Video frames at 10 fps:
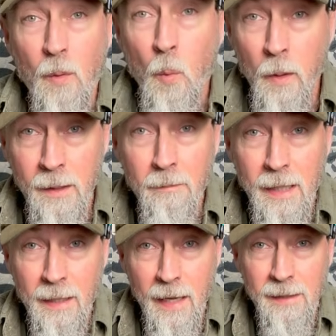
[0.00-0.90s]
Wouldn't it be
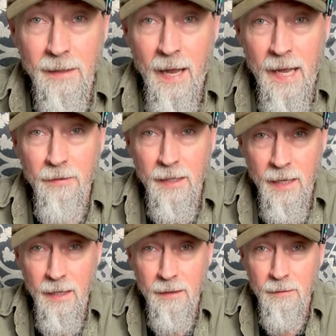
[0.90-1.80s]
nice to have a
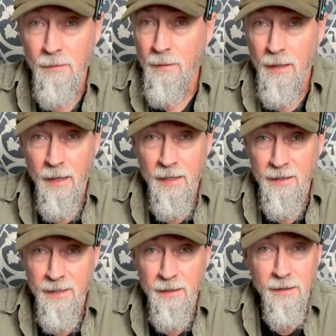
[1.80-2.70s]
kit
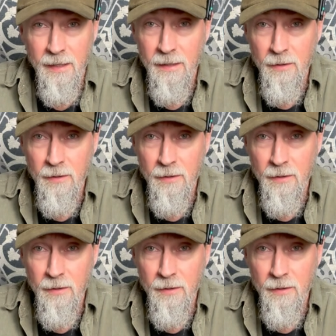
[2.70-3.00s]
easy to get